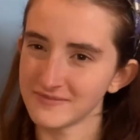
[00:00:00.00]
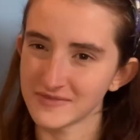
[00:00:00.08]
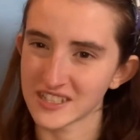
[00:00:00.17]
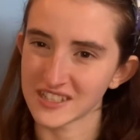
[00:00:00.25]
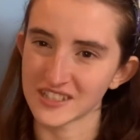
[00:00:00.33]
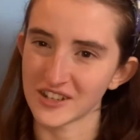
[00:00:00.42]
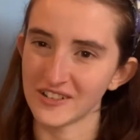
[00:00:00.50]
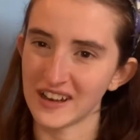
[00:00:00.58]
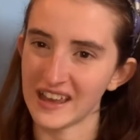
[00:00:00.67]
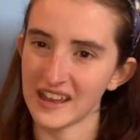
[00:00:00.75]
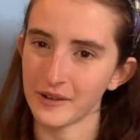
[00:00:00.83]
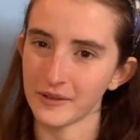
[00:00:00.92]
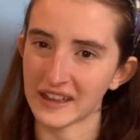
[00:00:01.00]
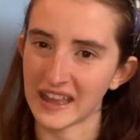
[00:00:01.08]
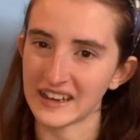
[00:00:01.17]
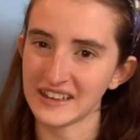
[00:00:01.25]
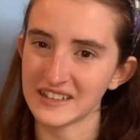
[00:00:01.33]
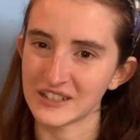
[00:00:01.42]
just don't let anyone get
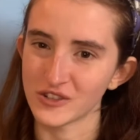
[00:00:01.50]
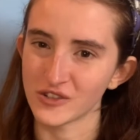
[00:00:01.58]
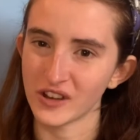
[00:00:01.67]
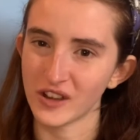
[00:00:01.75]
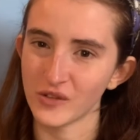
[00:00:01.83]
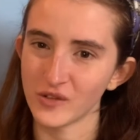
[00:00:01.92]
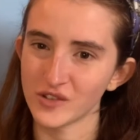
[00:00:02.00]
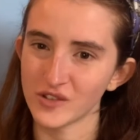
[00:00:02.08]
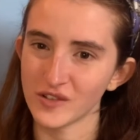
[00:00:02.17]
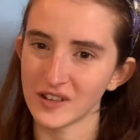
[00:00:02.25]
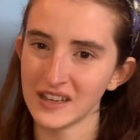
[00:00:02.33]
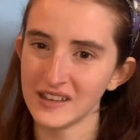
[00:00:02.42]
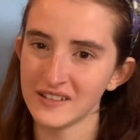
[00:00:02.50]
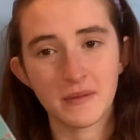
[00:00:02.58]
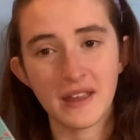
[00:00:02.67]
it. Destroy it all, surely.